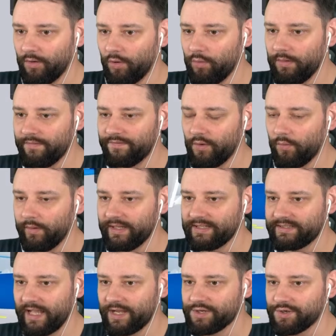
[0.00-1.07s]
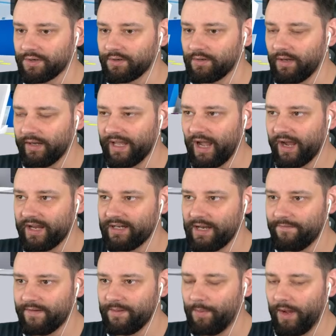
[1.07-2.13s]
Oh, a fueling station. Okay, I can
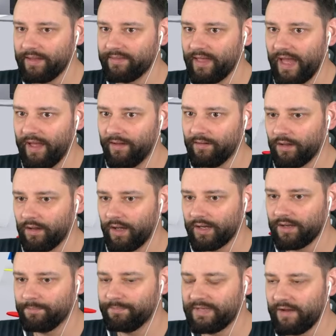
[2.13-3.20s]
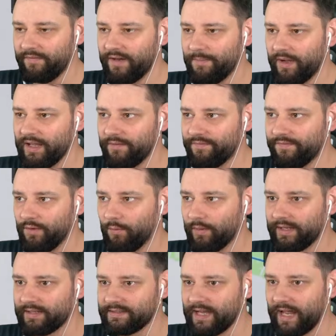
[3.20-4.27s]
definitely buy that. I can definitely buy that
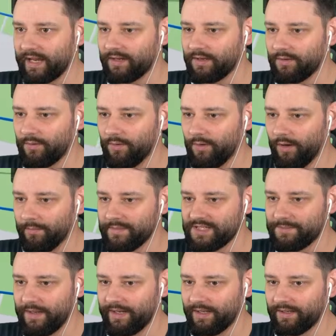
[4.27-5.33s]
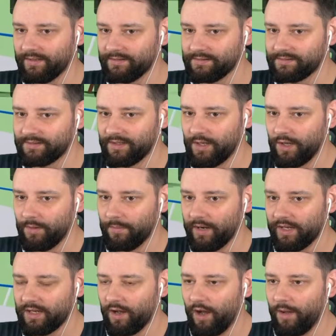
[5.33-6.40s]
fueling tank. Oh, I'm spinnings! But
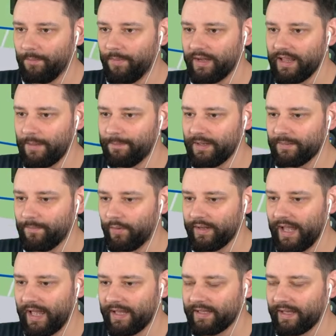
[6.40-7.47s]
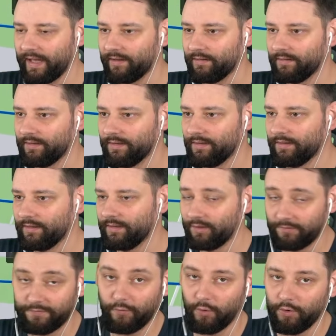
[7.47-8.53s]
I can't buy that big boy hangar.
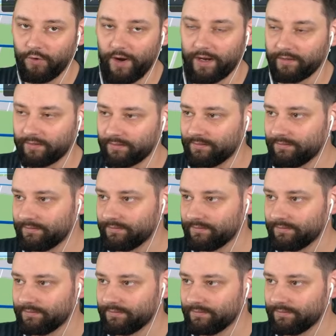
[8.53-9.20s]
It's four grand.